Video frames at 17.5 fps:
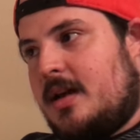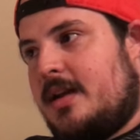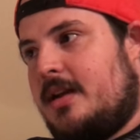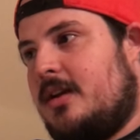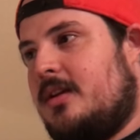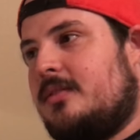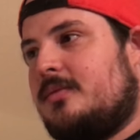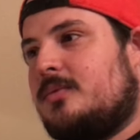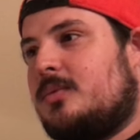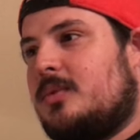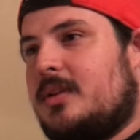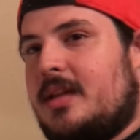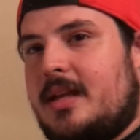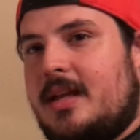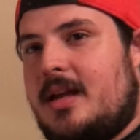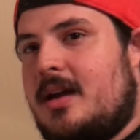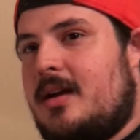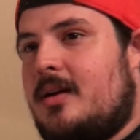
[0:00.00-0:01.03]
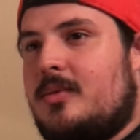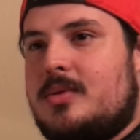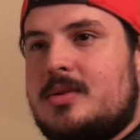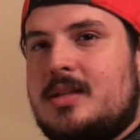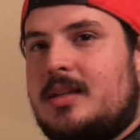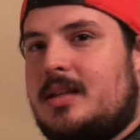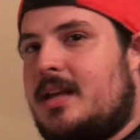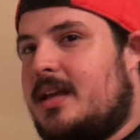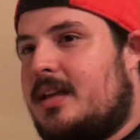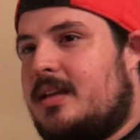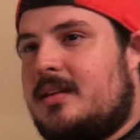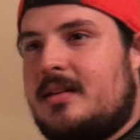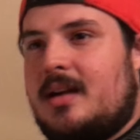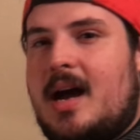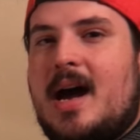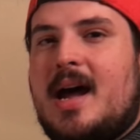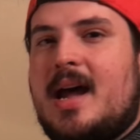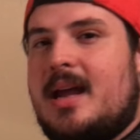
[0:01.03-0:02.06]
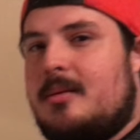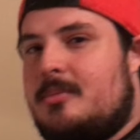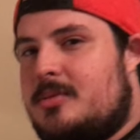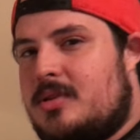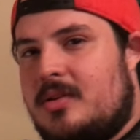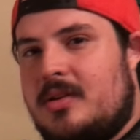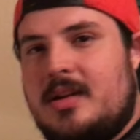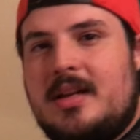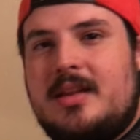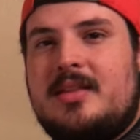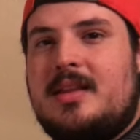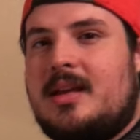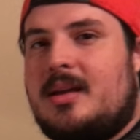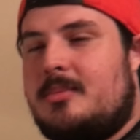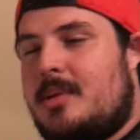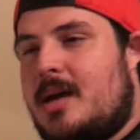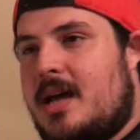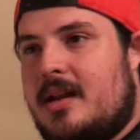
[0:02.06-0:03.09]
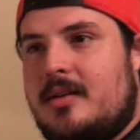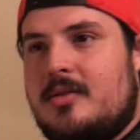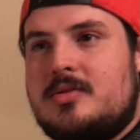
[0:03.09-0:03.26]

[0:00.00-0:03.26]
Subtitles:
I wasn't like hyped or anything about it.